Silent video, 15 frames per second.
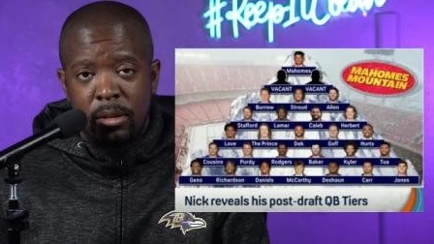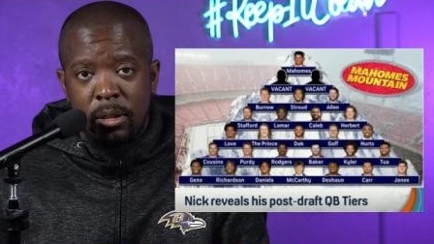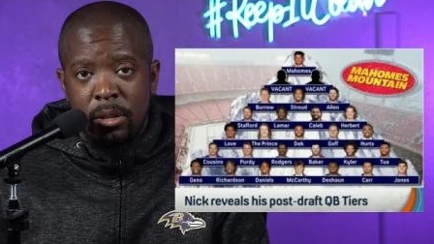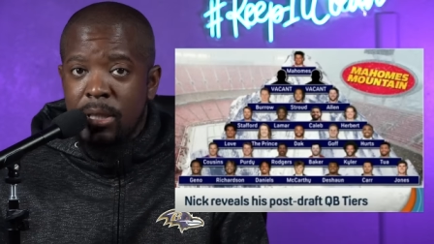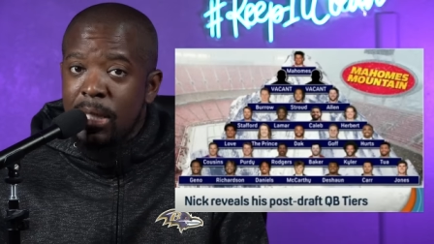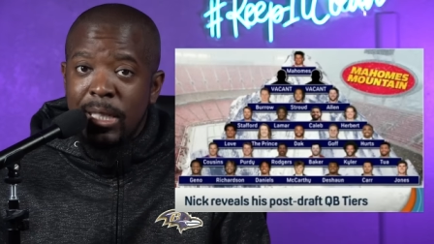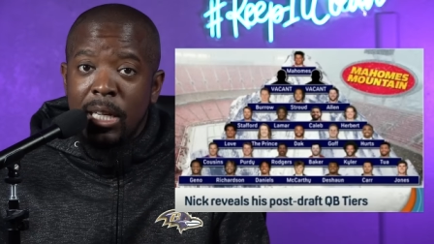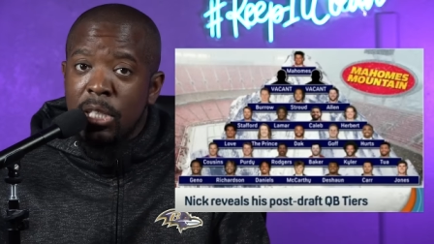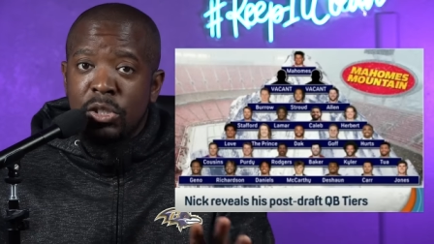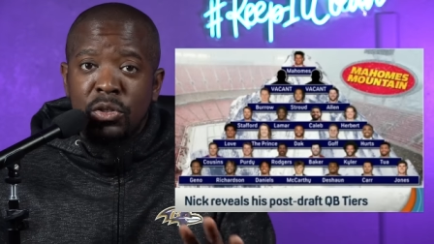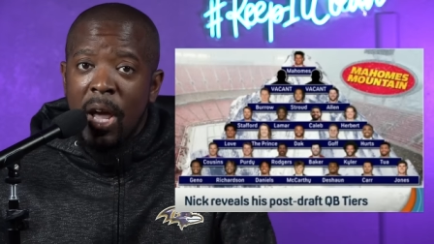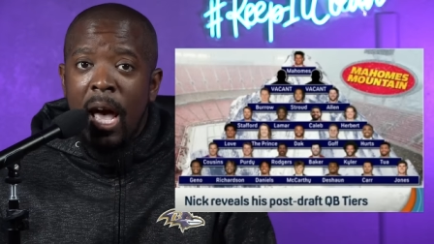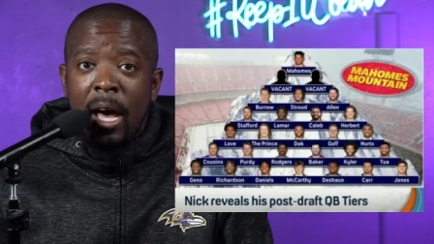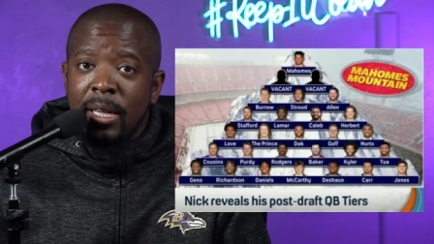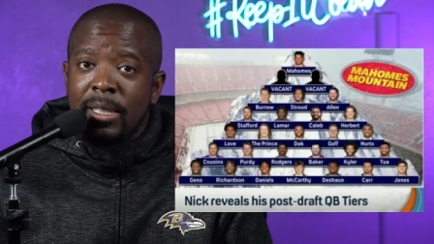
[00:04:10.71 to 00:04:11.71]
CJ
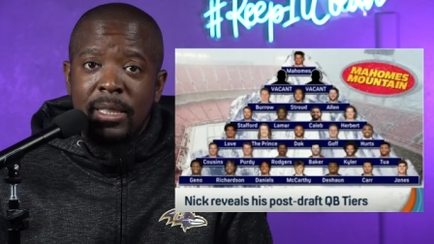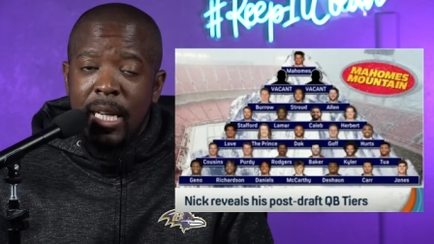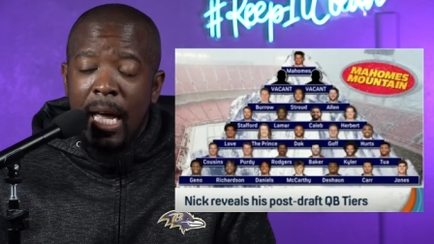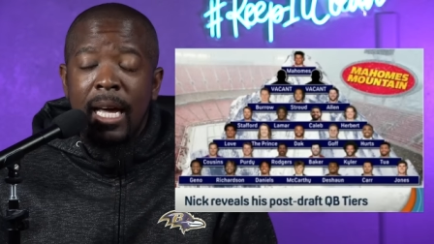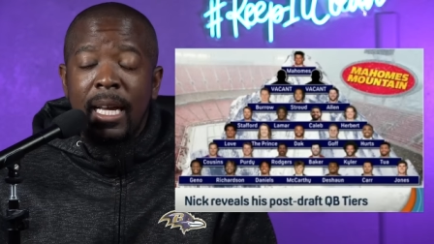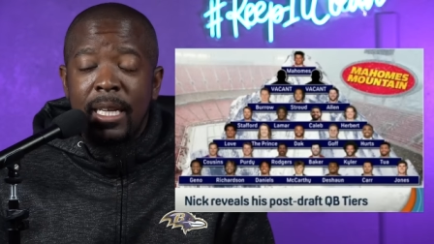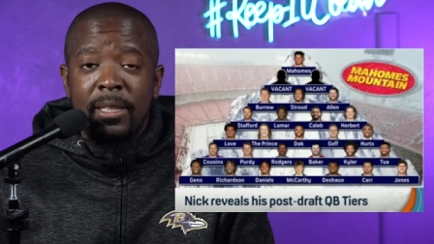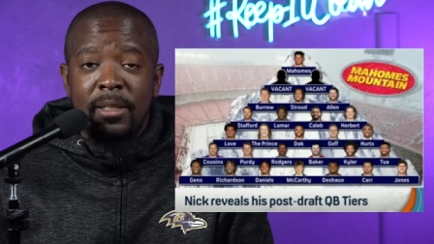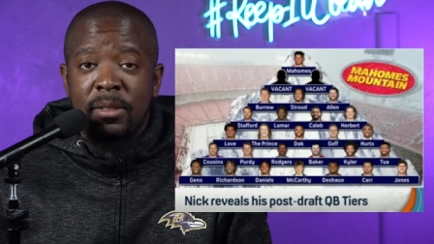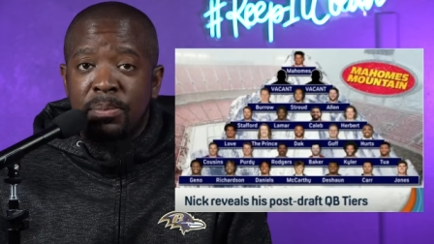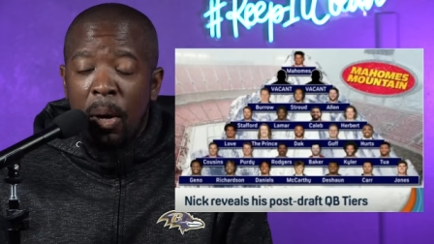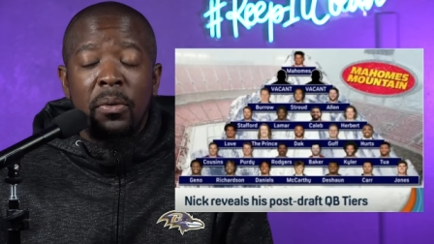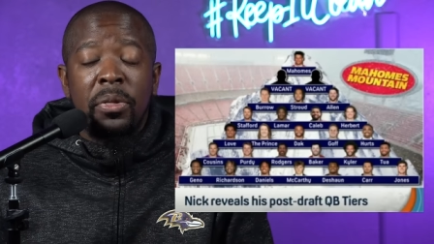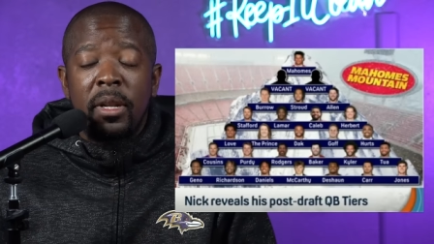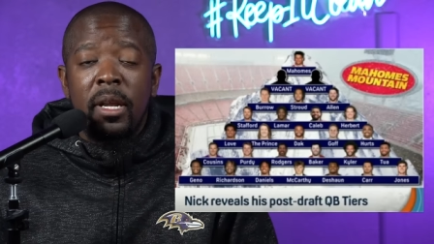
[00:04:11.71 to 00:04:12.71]
Stroud is nice.
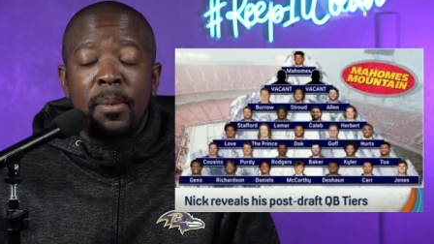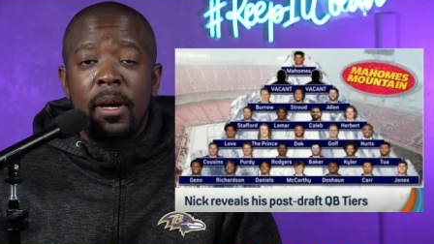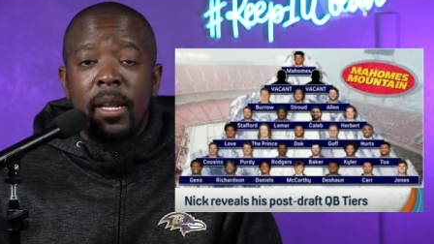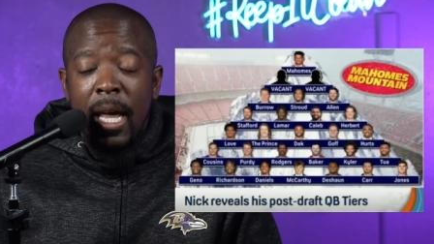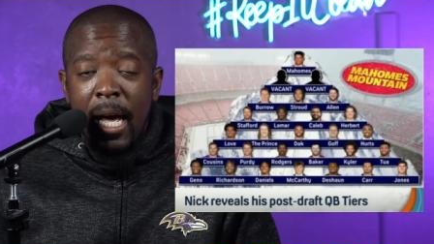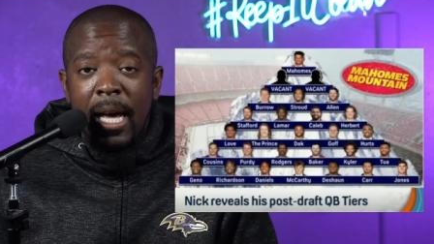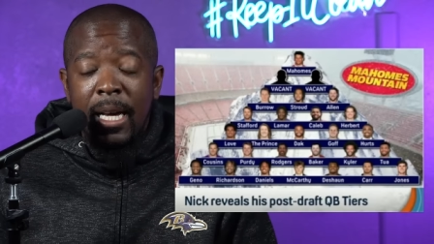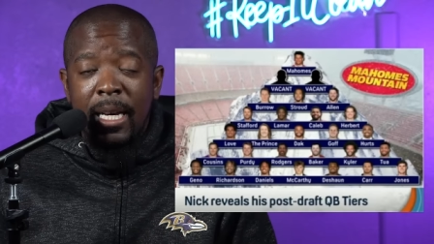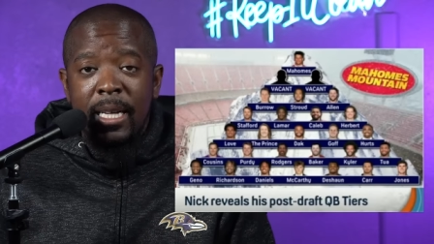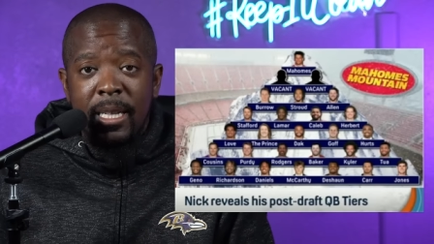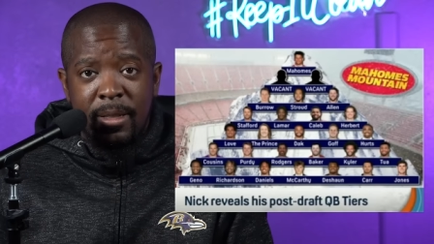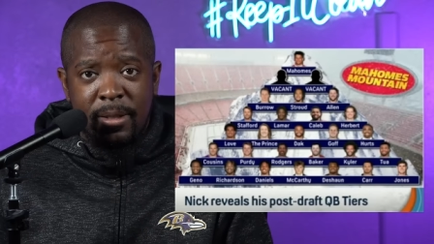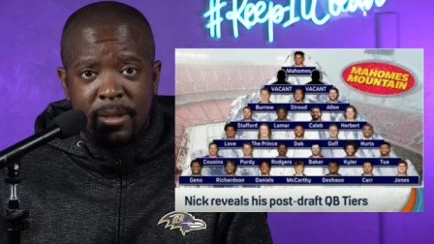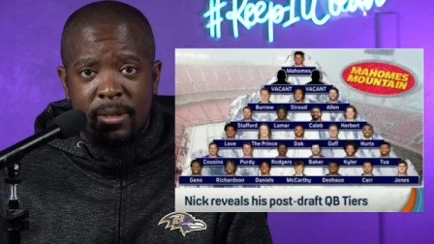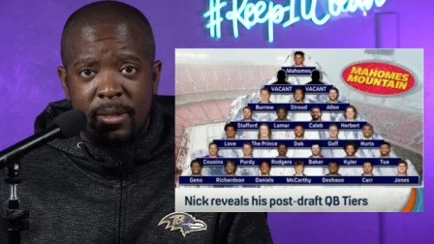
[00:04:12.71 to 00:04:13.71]
Both of them are
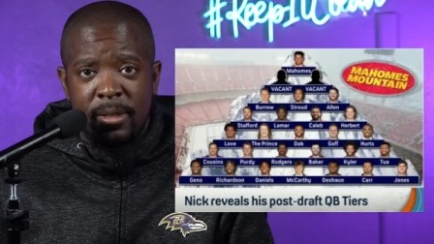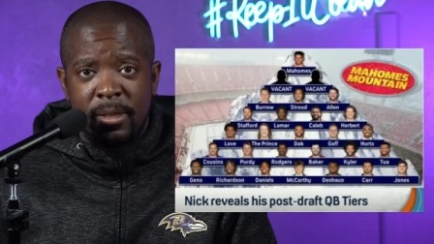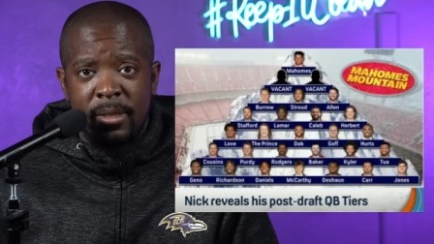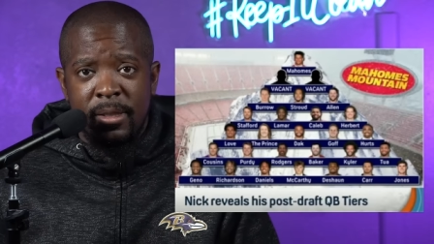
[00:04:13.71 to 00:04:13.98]
nice.